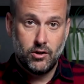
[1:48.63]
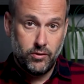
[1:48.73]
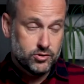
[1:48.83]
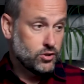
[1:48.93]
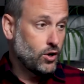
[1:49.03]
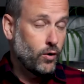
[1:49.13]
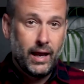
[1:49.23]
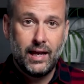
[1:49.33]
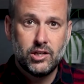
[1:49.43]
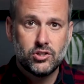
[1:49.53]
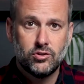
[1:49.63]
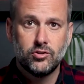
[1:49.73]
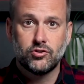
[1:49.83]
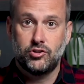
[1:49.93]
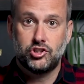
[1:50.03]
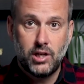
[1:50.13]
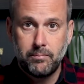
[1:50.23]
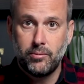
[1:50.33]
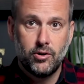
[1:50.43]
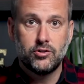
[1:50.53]
You know, there's no angels or
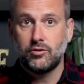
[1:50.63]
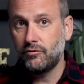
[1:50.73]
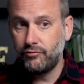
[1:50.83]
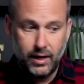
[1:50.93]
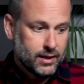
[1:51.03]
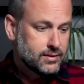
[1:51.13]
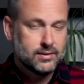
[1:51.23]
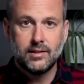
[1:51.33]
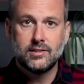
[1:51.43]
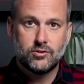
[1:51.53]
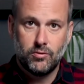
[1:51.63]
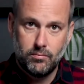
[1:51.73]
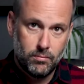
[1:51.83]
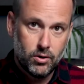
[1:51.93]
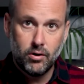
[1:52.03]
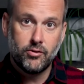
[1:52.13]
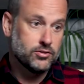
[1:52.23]
shepherds or frankincense or myrrh.